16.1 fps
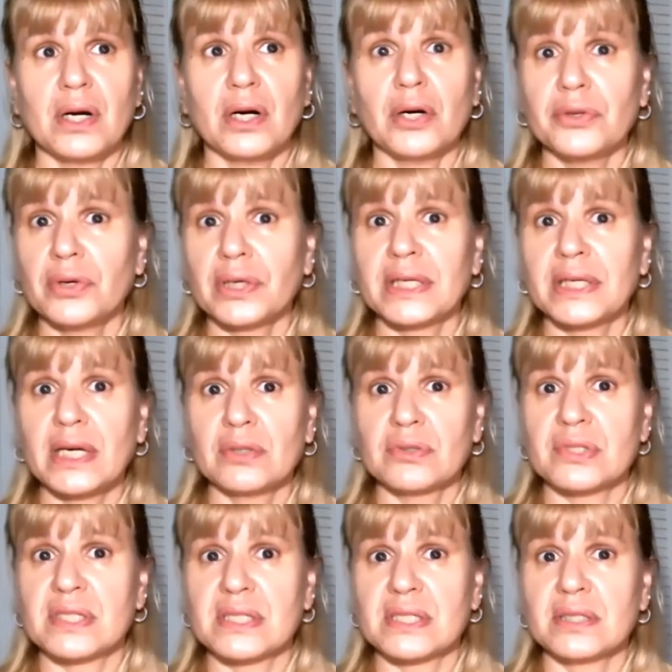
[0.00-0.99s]
other
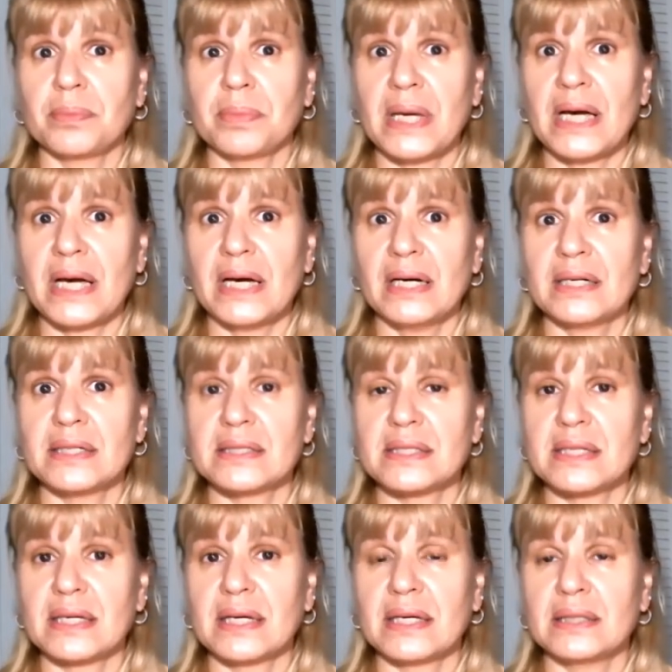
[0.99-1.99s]
accountants in the
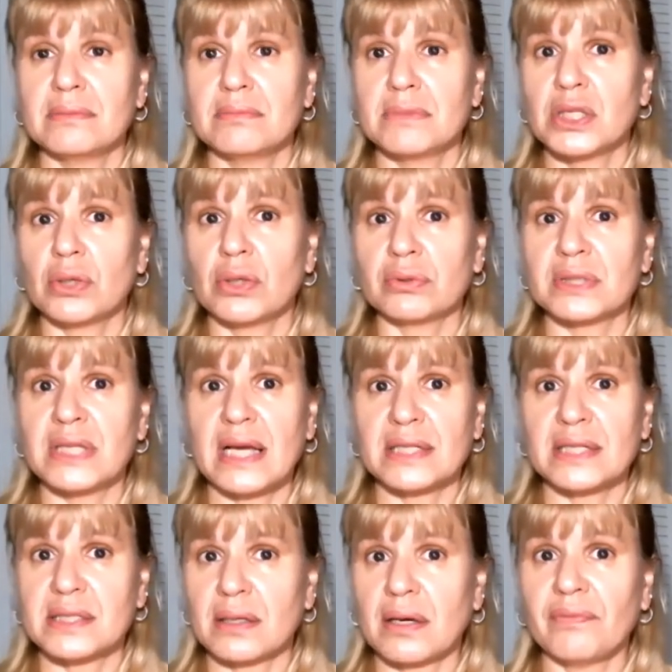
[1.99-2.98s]
past and you know
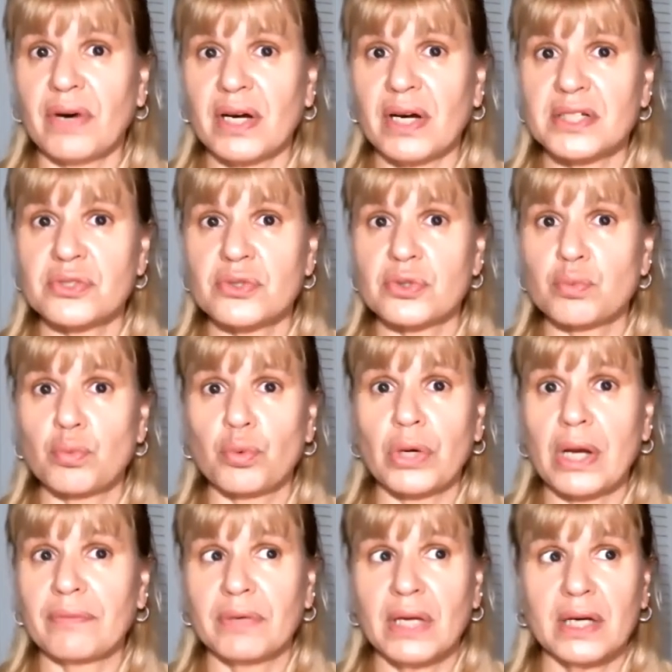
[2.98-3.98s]
tax advisors would
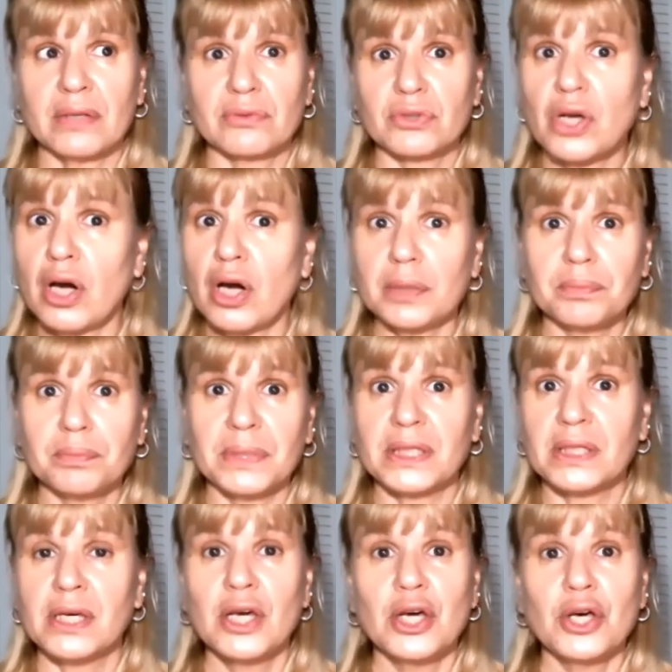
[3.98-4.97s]
have not taught
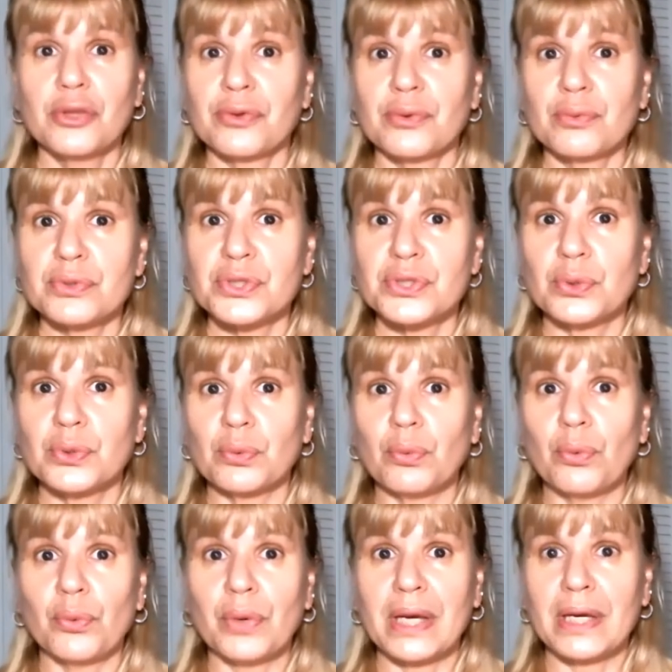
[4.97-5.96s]
me through
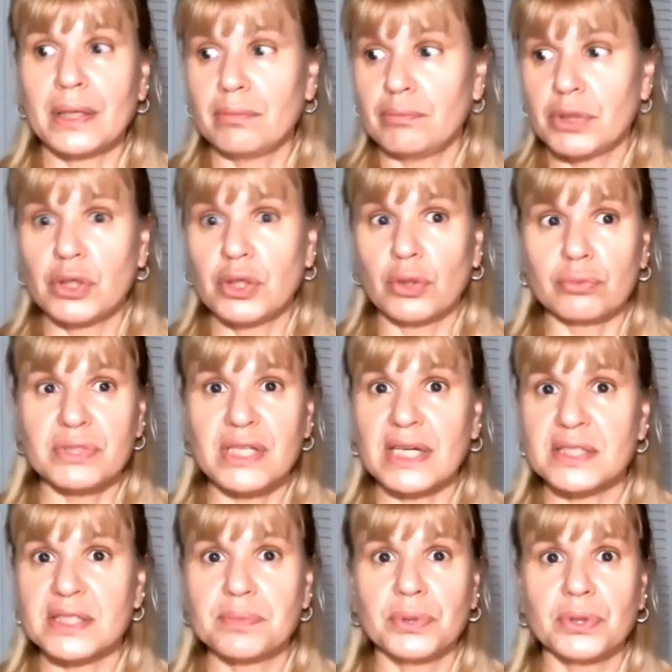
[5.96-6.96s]
school and you know
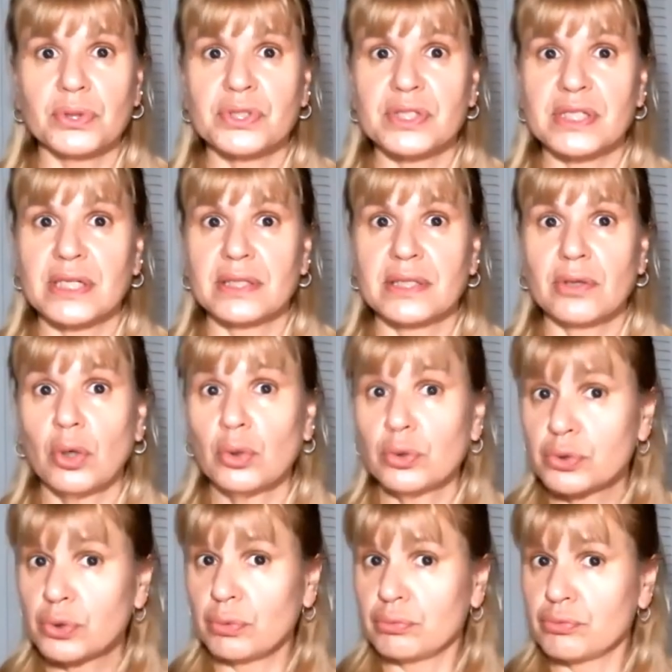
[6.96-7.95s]
textbooks and
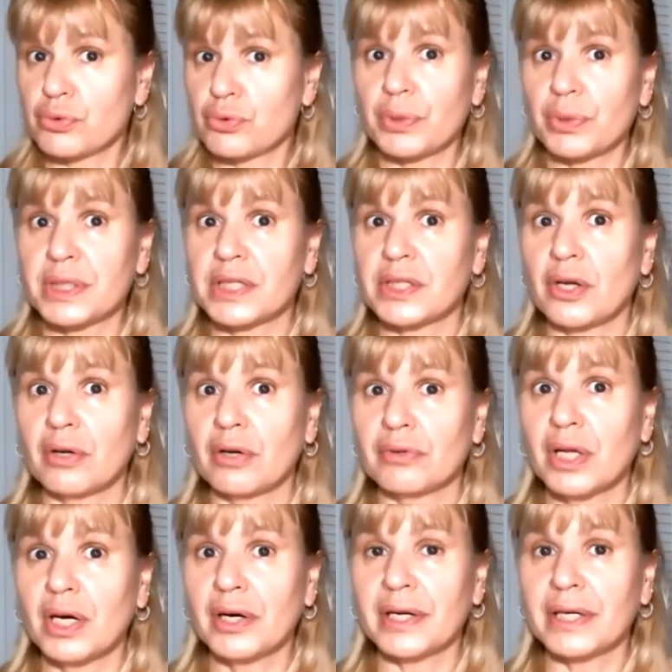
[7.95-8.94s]
also training
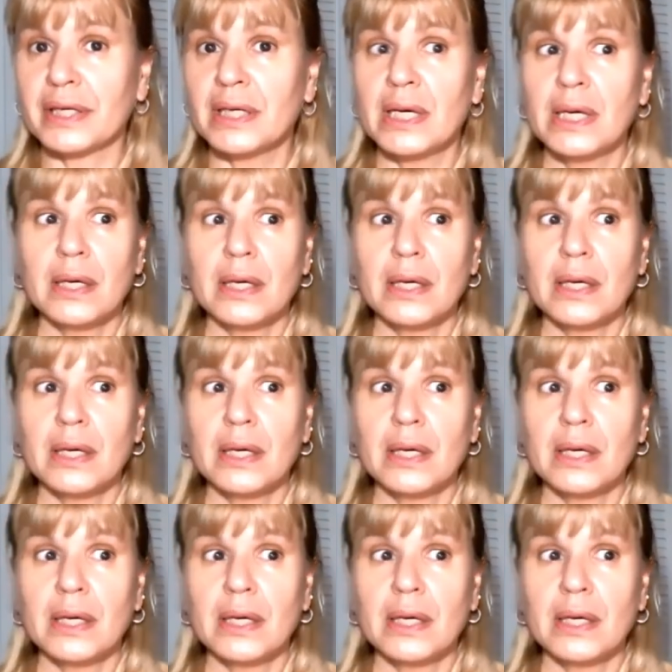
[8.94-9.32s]
online